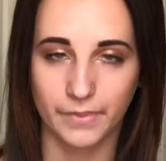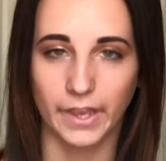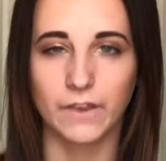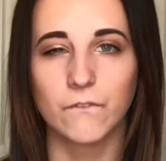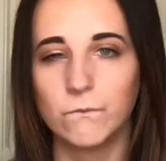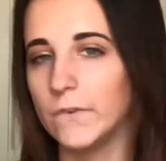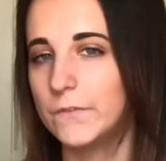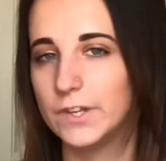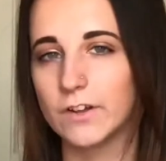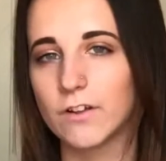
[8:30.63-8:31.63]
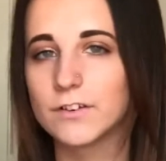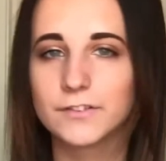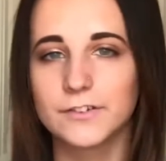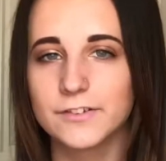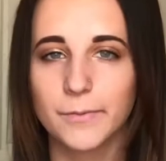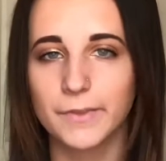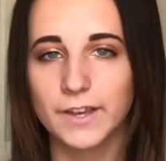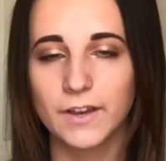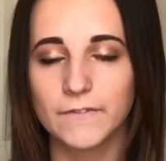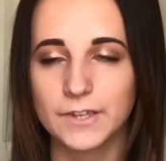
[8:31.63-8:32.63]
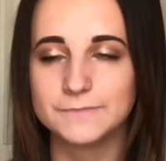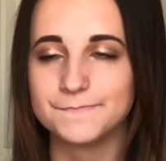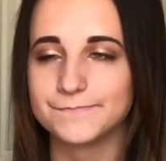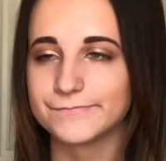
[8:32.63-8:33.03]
like $50 or something of it.